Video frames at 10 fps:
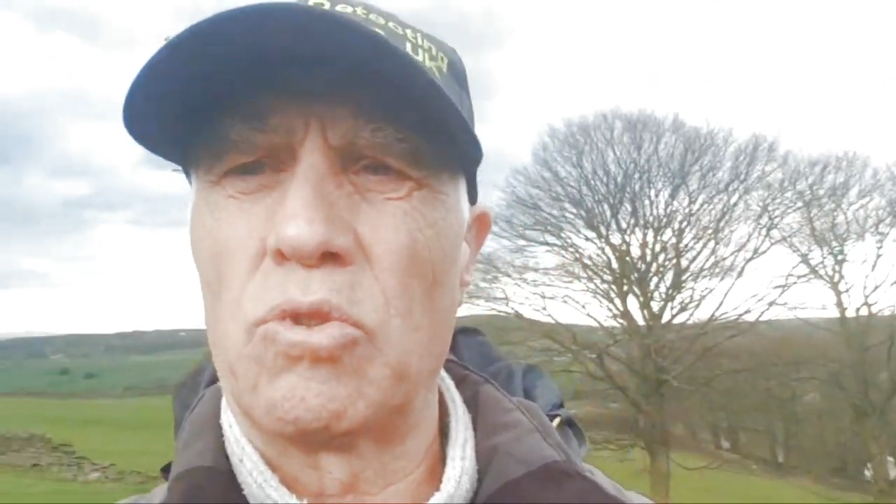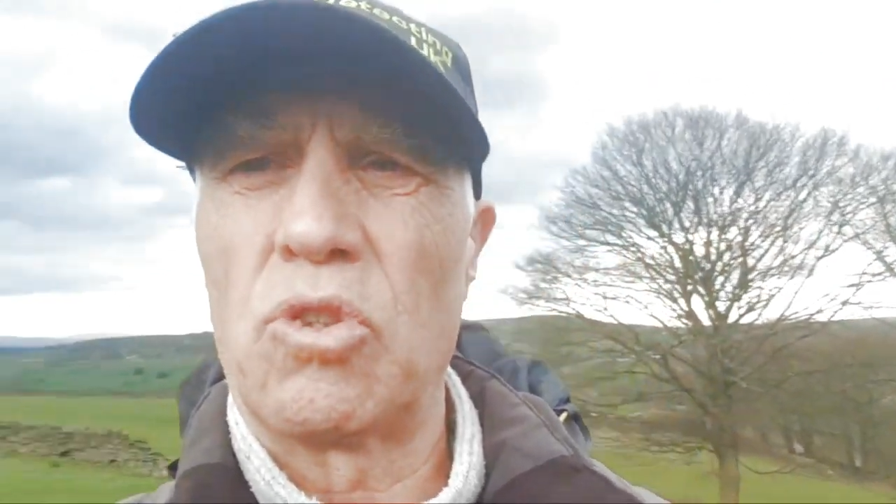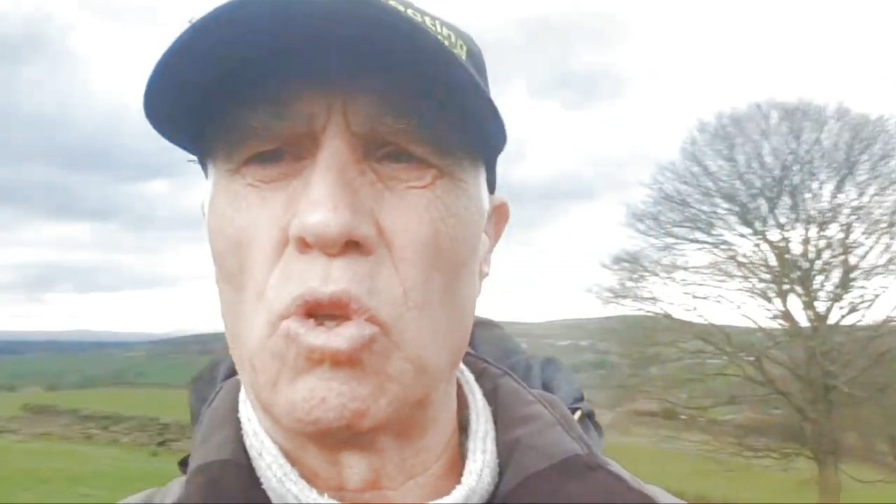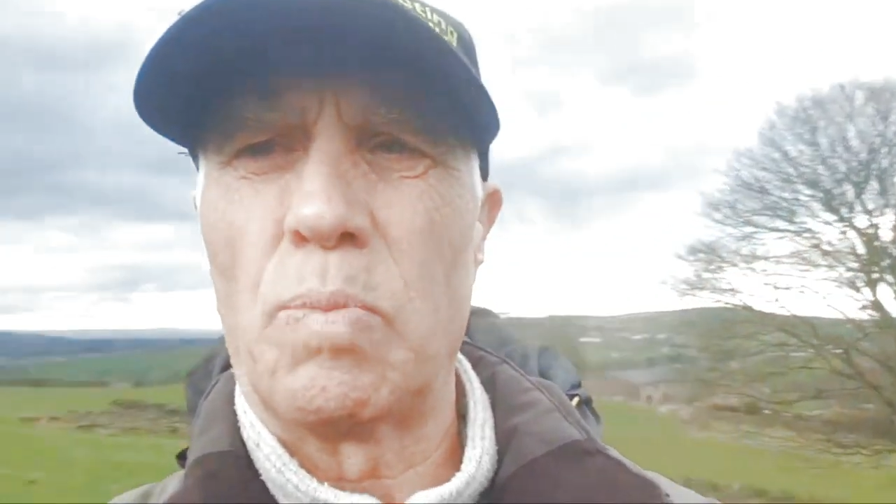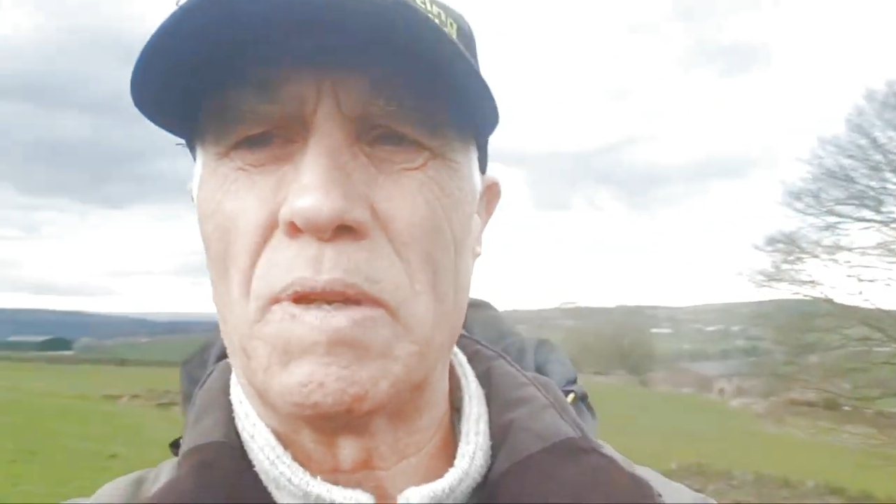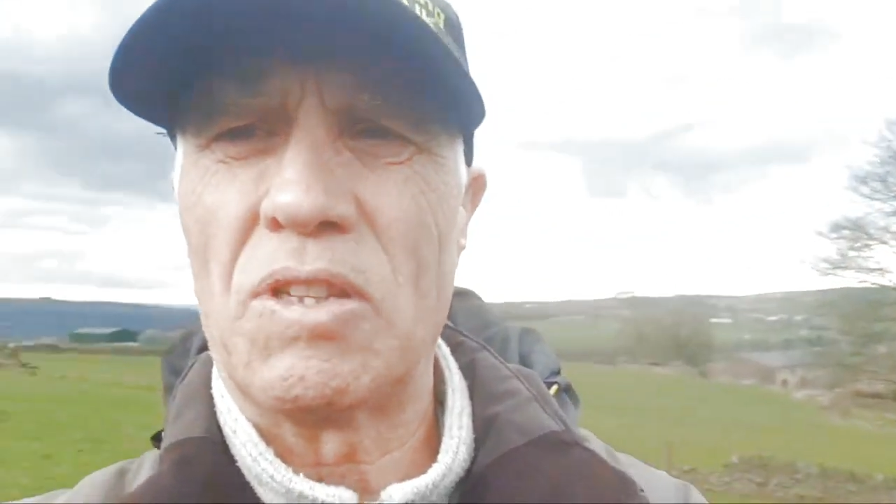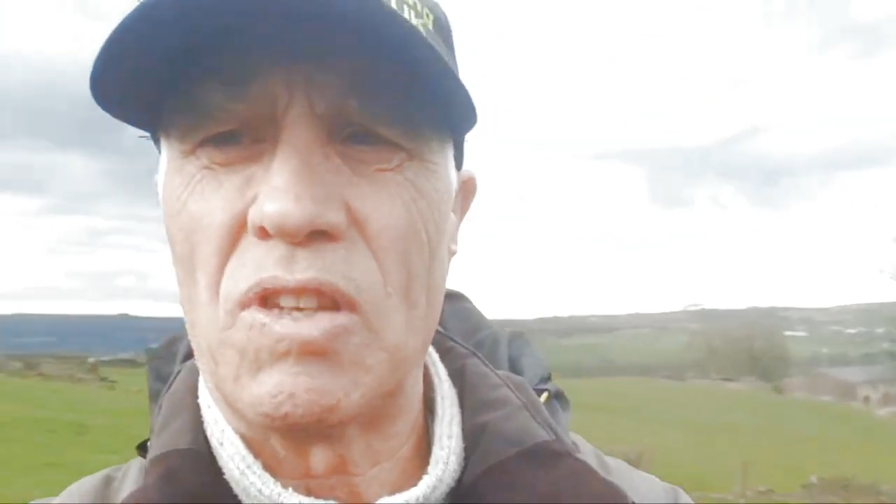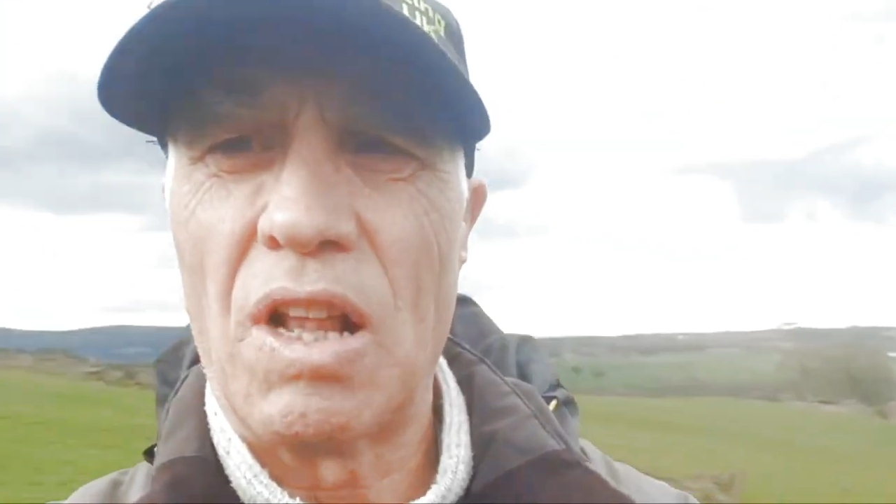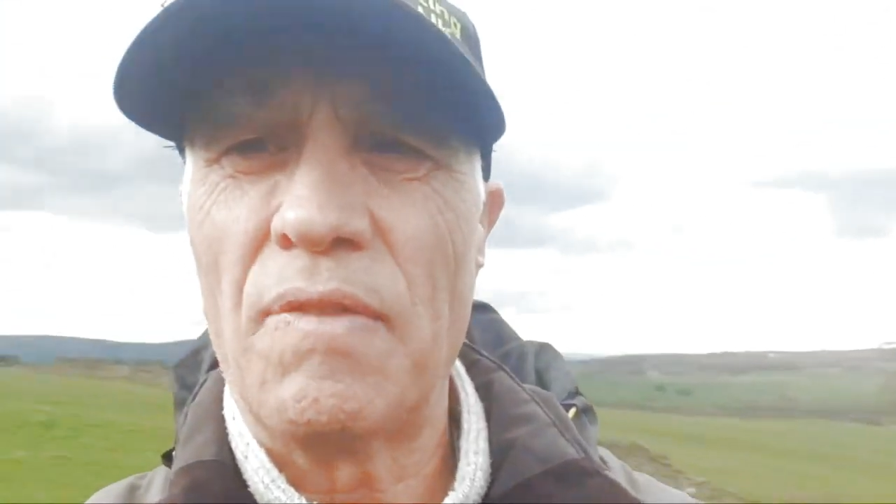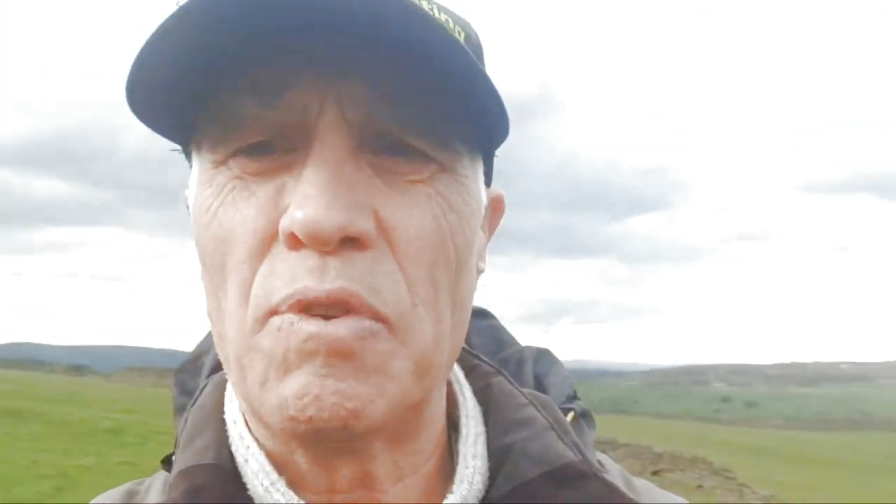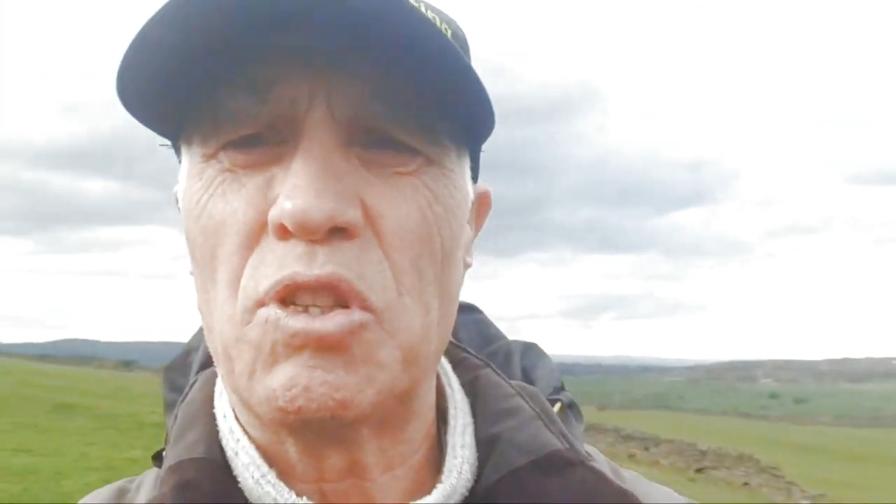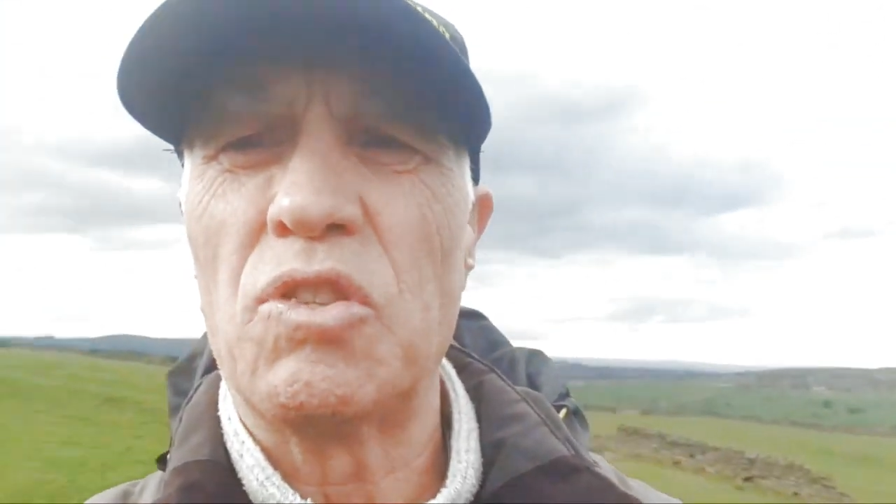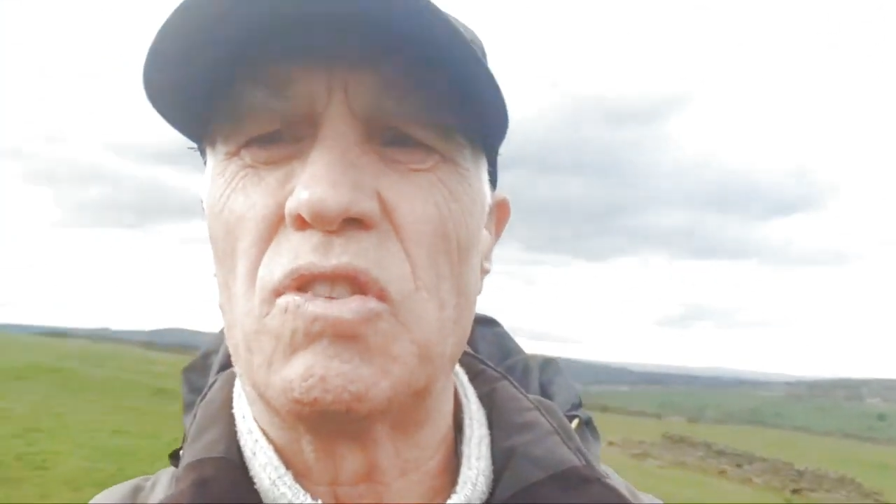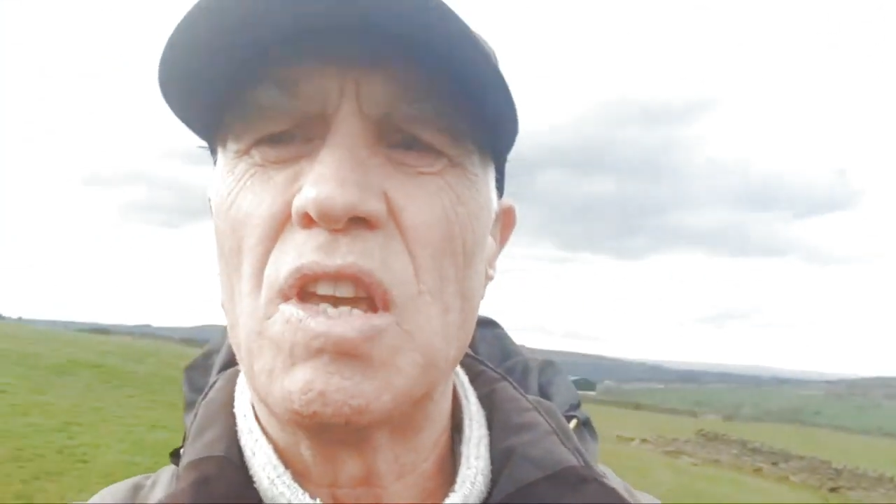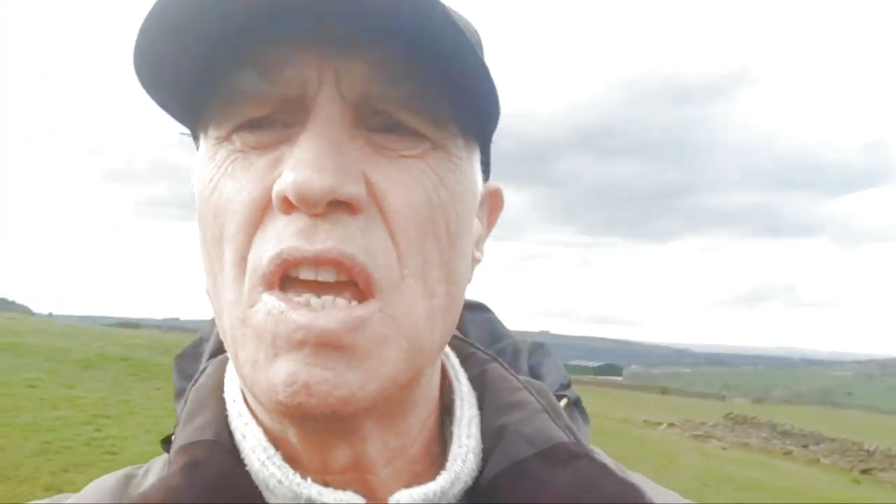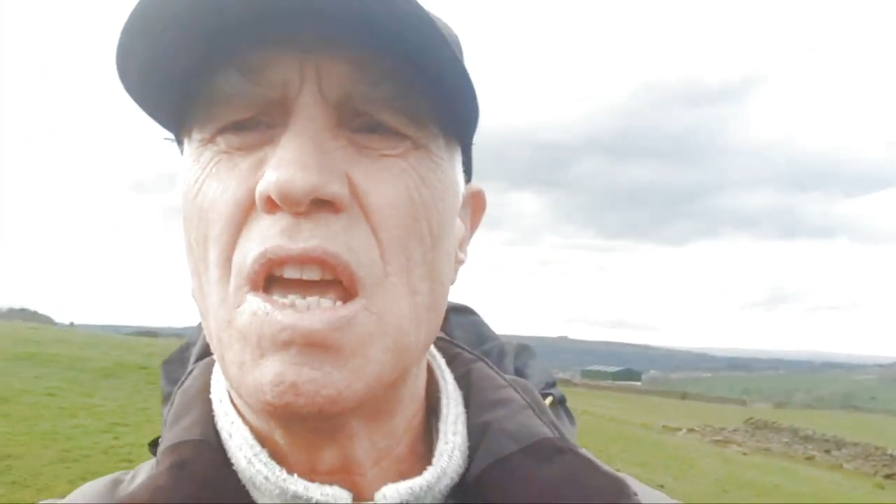slope itself, which is,